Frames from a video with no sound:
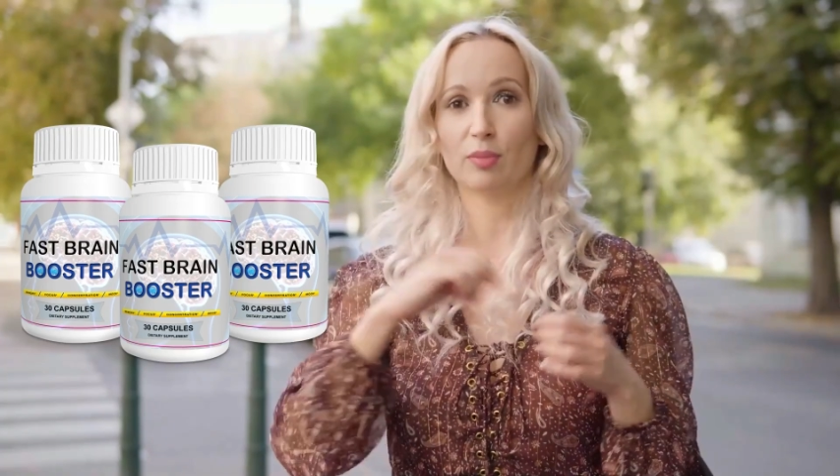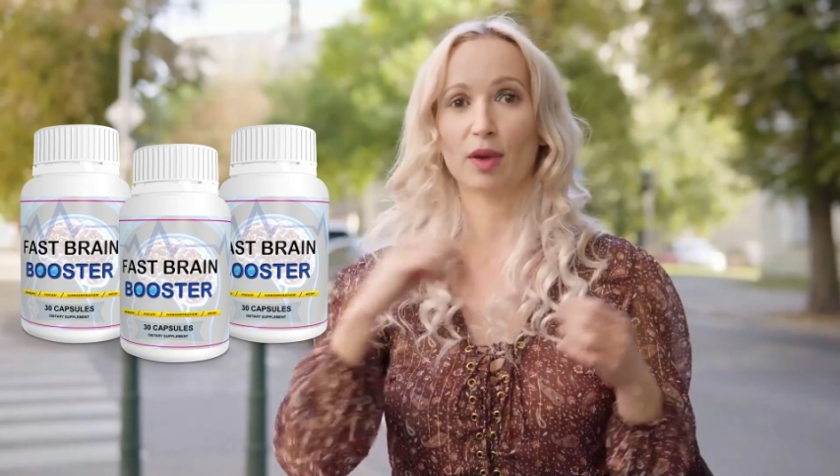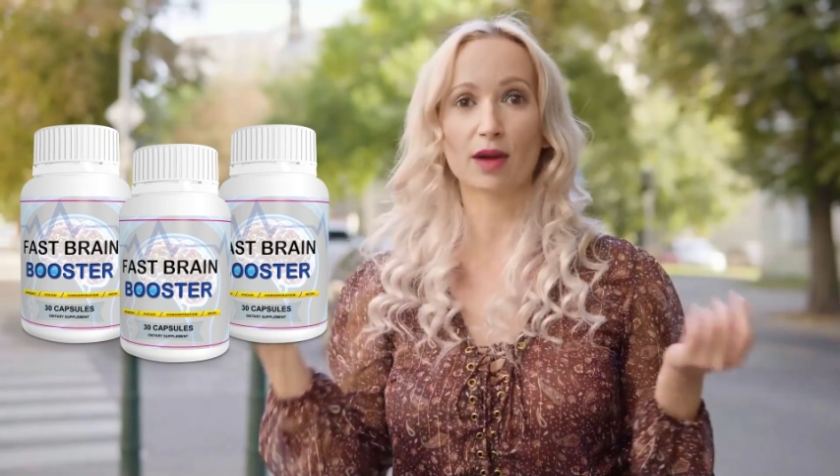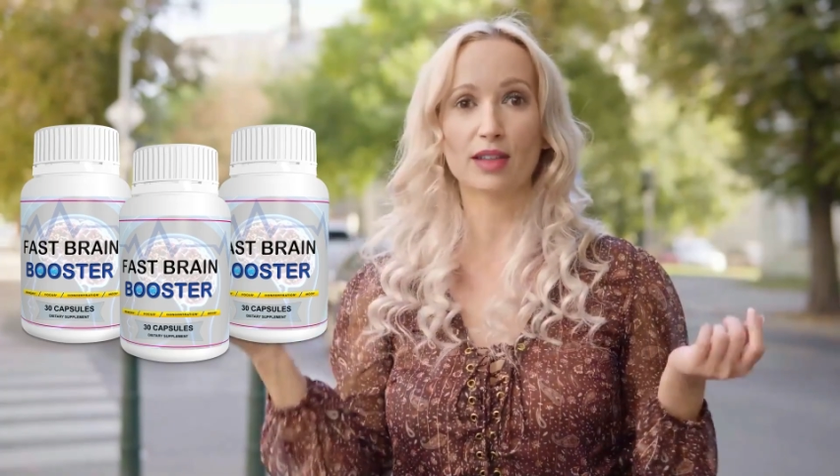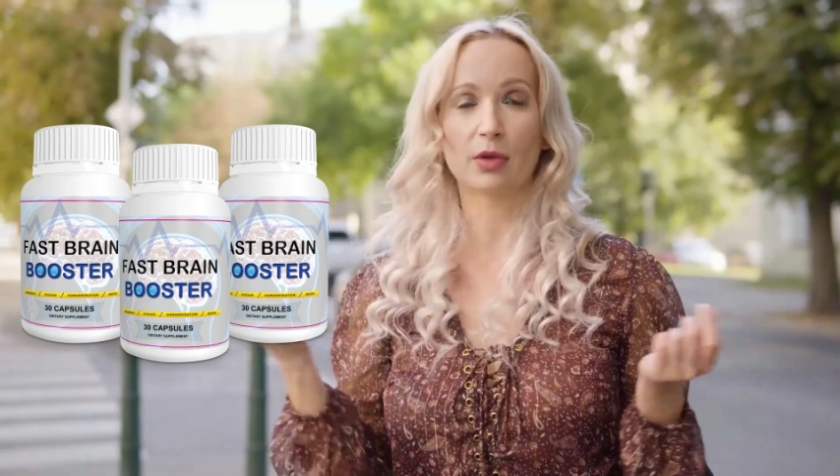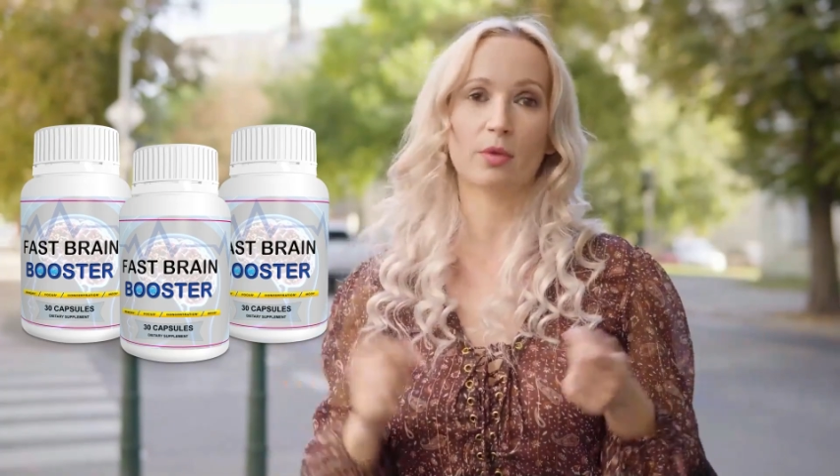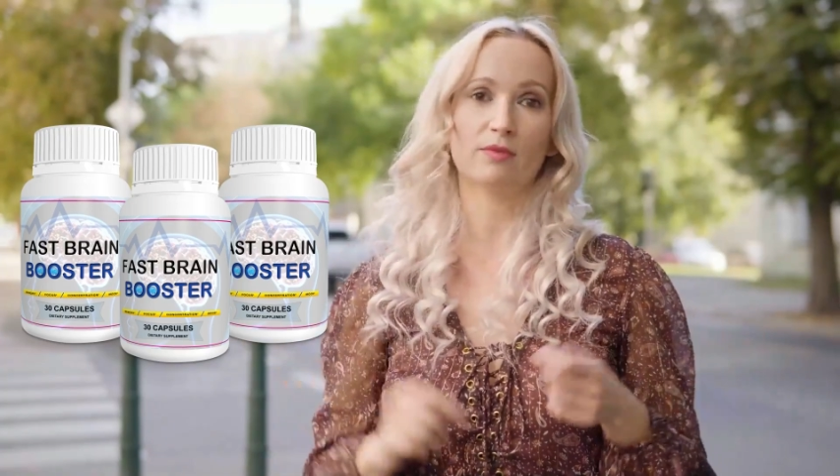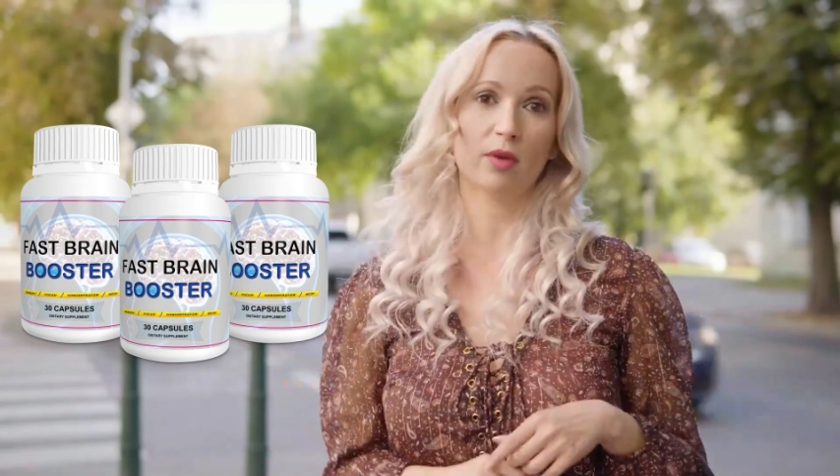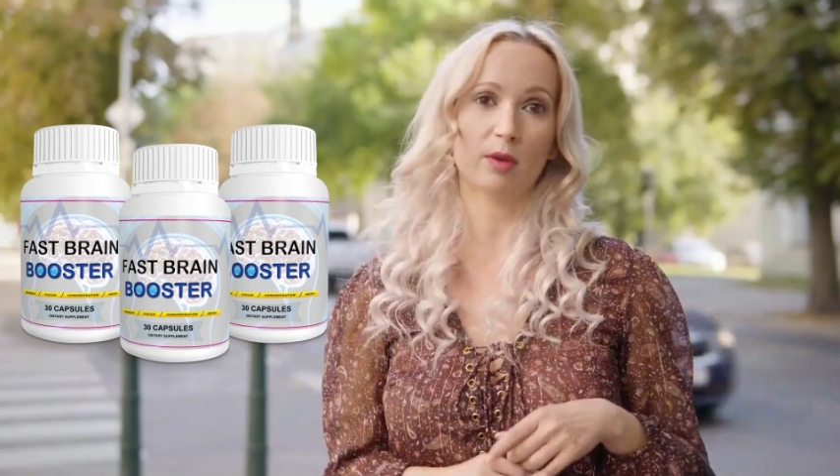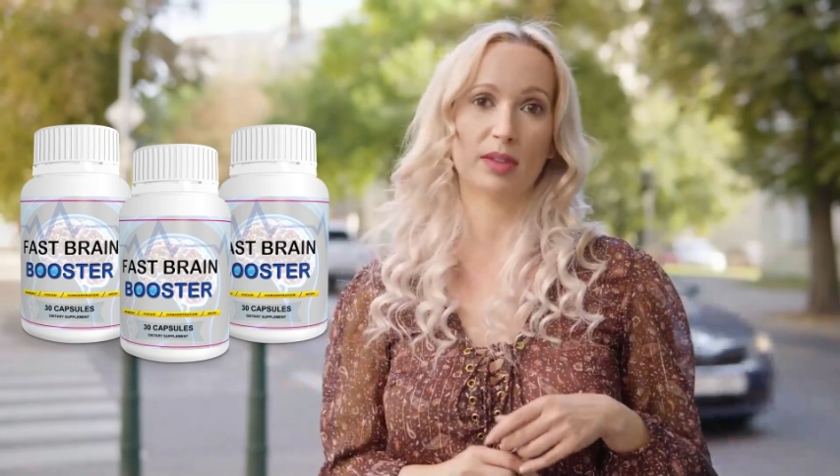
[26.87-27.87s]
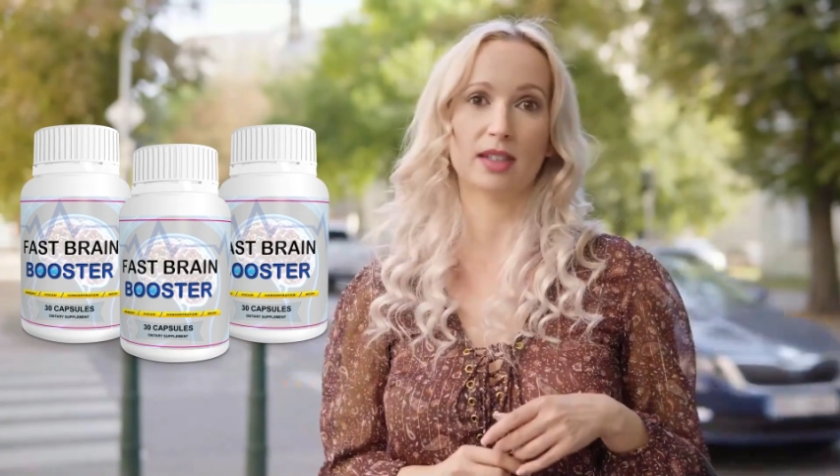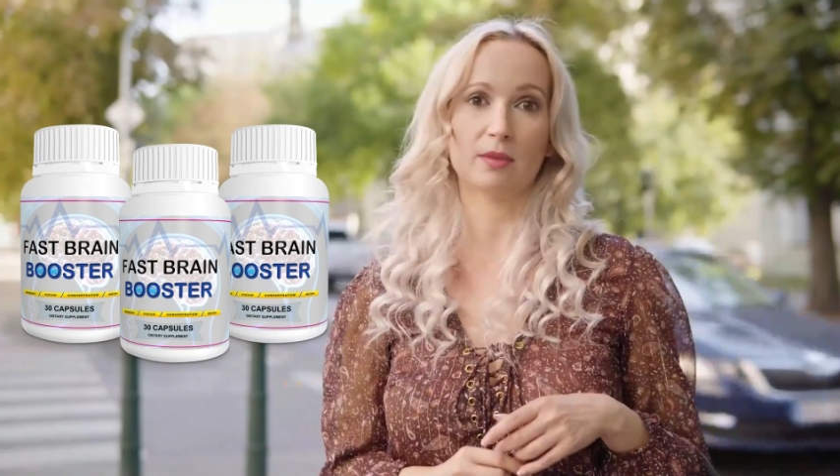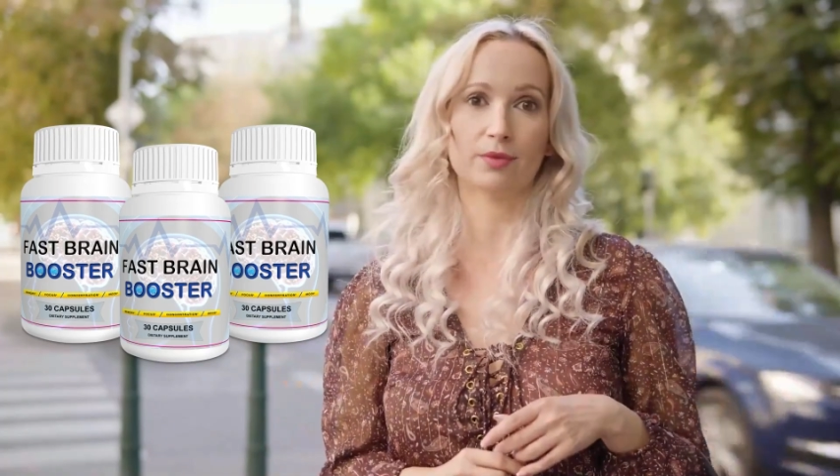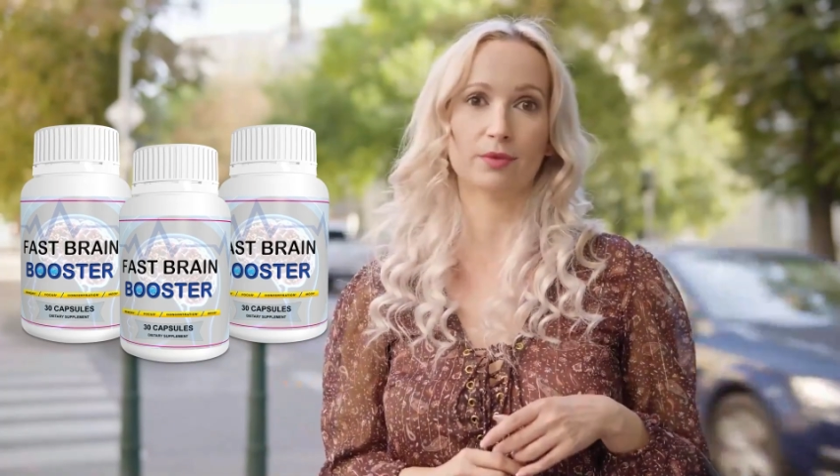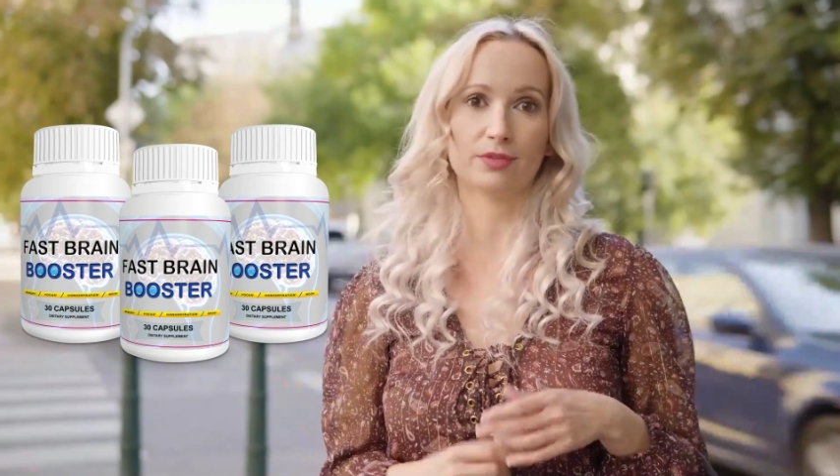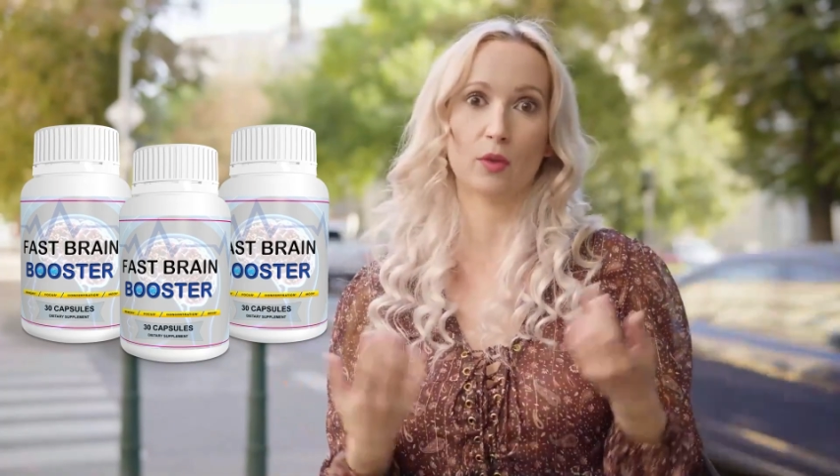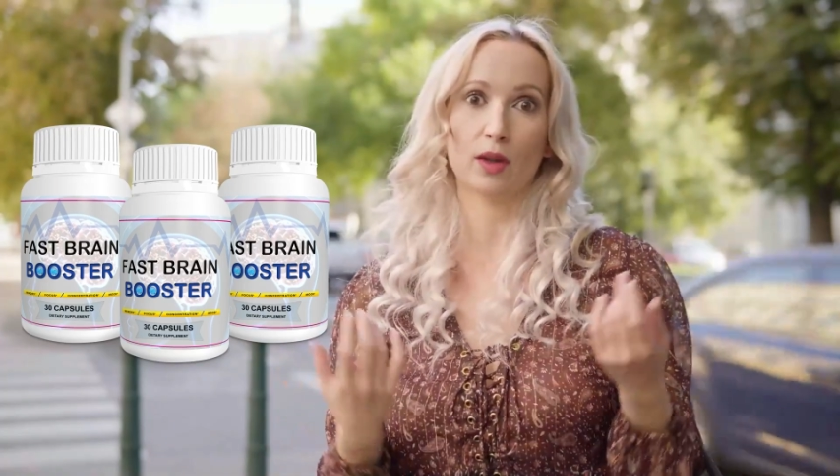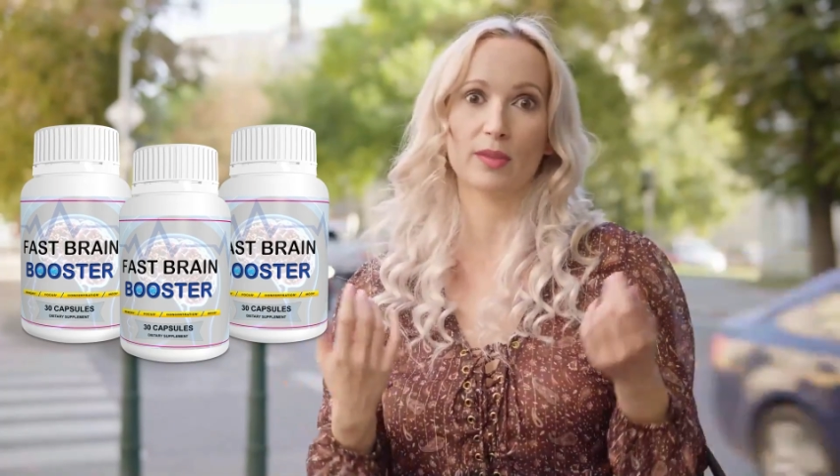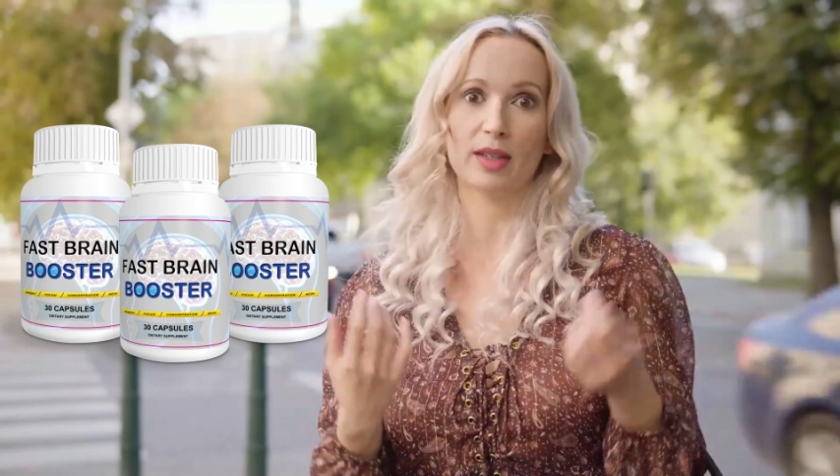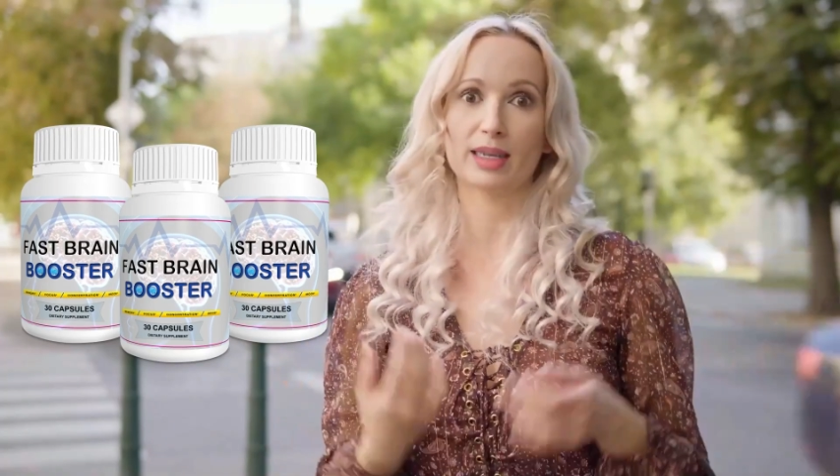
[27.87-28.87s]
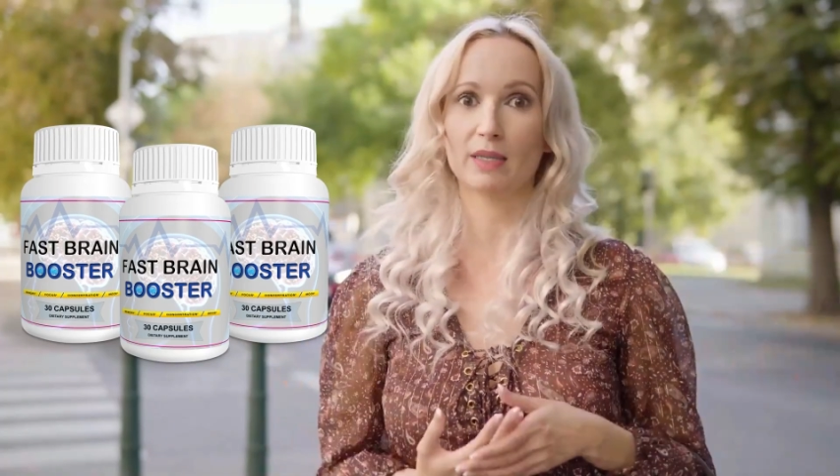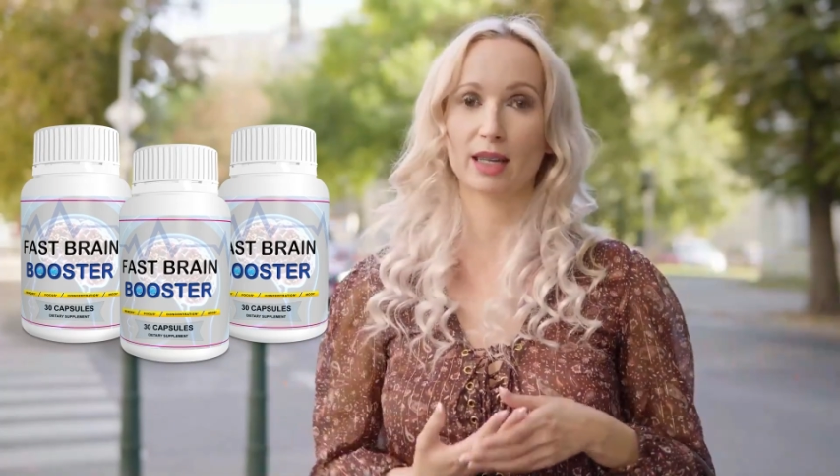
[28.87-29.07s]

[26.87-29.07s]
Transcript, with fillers: My mental performance improved greatly